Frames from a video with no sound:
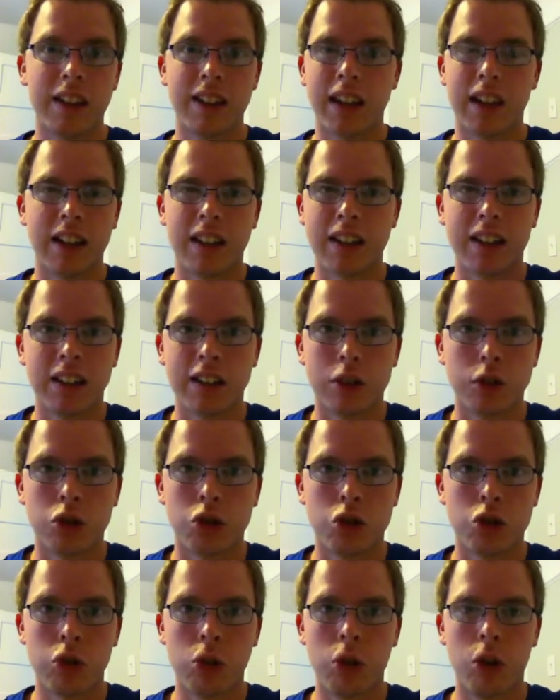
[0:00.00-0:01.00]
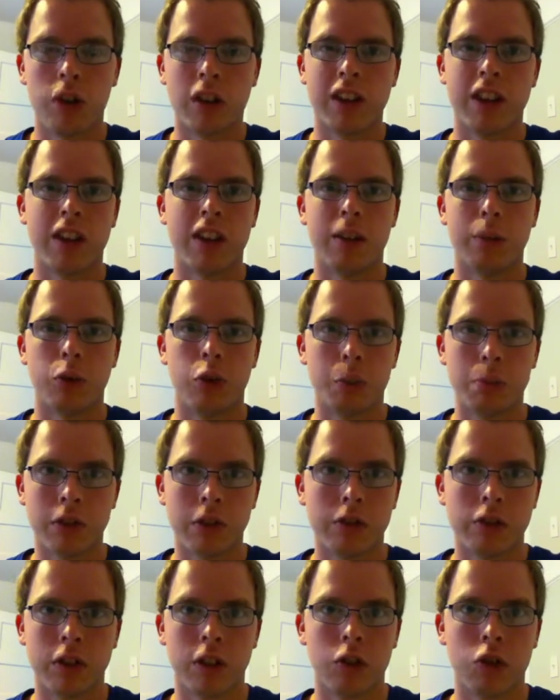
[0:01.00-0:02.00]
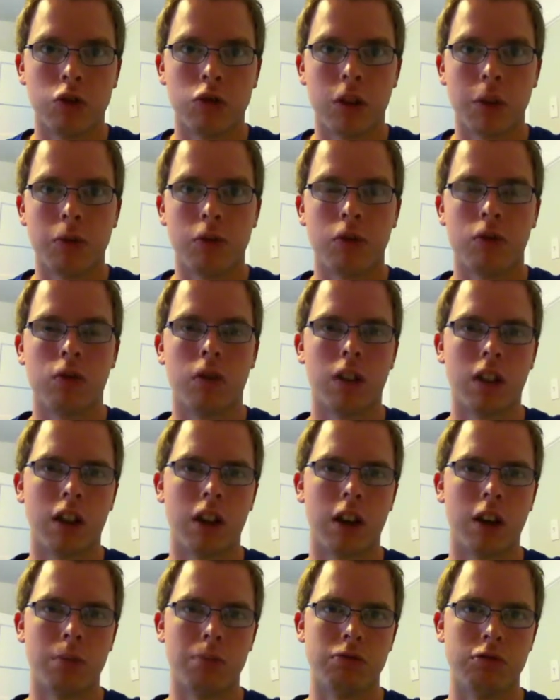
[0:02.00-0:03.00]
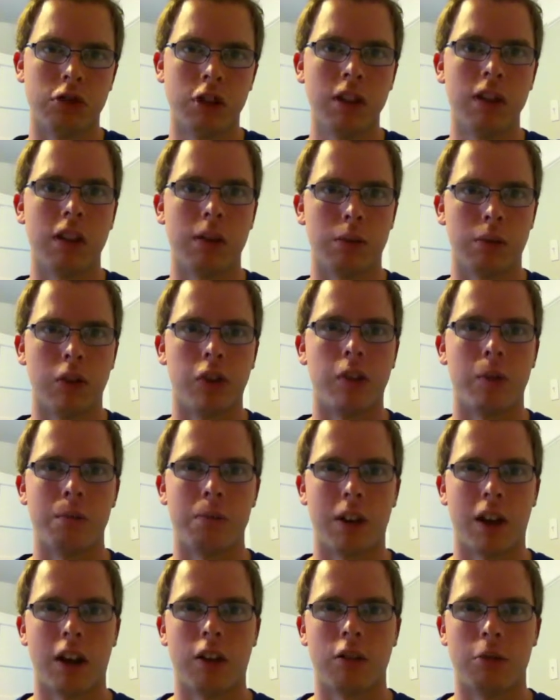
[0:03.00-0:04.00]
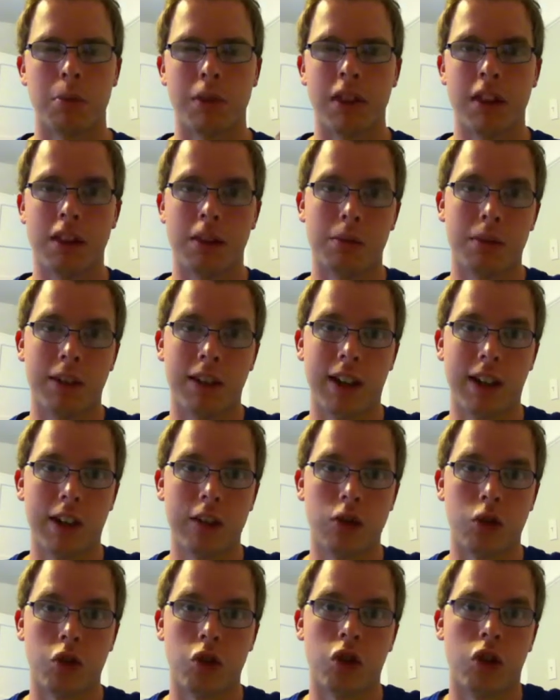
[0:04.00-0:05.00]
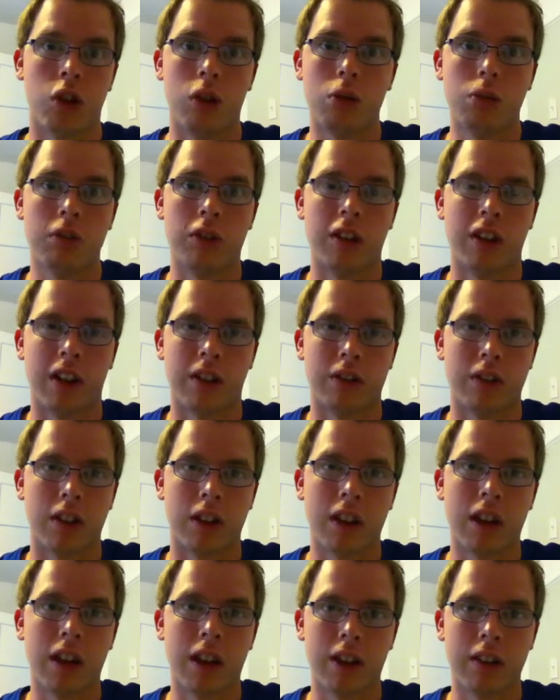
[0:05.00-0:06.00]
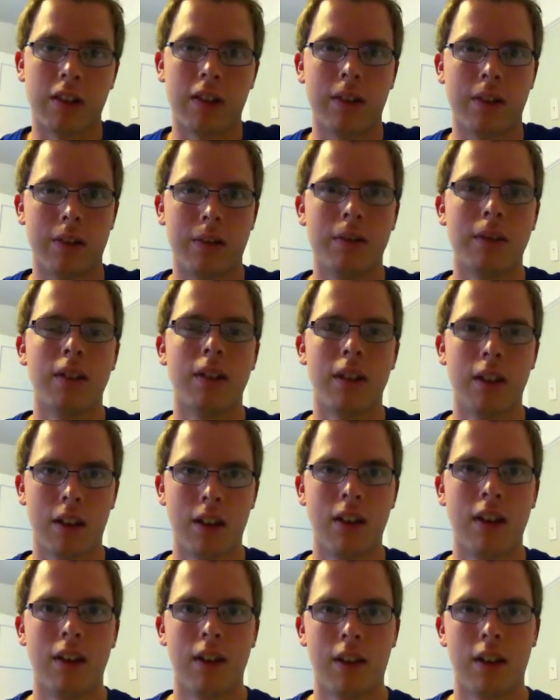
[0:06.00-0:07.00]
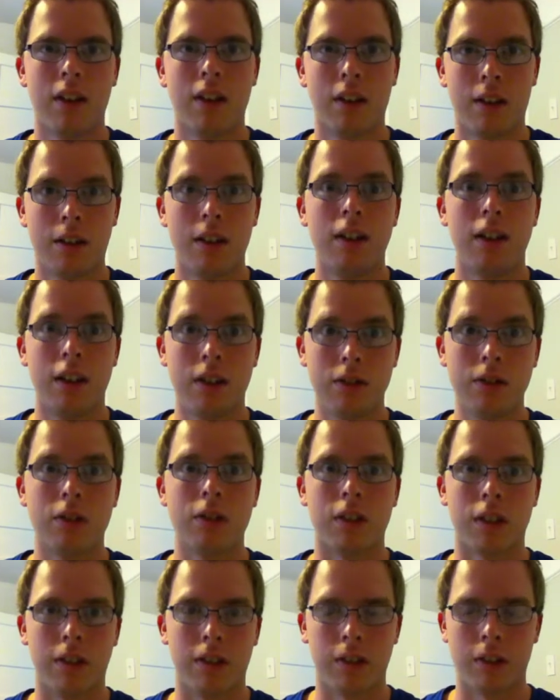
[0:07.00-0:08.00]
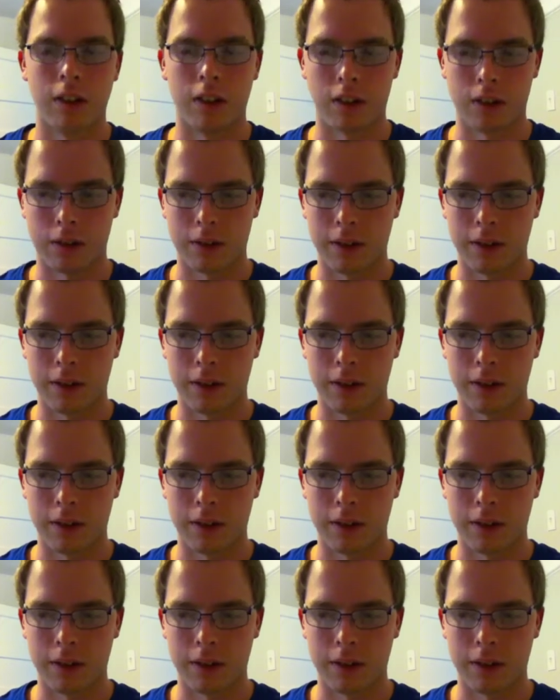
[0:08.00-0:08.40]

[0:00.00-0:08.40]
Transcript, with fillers: getting in control, and then it was briefly interrupted when, like, Britney was in power, but then the Brigade just owned it after that. Interesting.